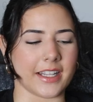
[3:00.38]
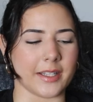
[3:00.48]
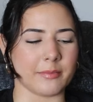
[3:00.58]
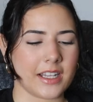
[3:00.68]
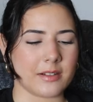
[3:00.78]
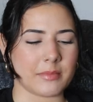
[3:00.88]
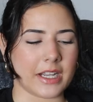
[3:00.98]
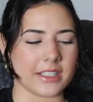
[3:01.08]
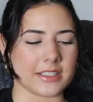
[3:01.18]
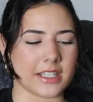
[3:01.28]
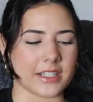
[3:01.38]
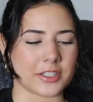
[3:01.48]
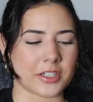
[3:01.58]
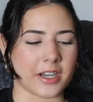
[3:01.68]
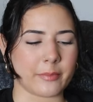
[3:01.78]
him. And Maya's like,
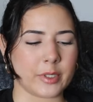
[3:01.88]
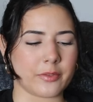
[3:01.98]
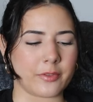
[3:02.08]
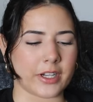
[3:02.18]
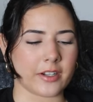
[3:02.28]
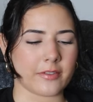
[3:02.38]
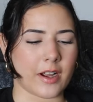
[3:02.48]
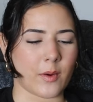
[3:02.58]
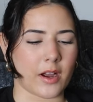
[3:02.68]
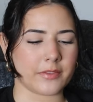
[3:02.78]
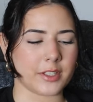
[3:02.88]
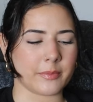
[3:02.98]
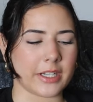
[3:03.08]
should I be afraid of how often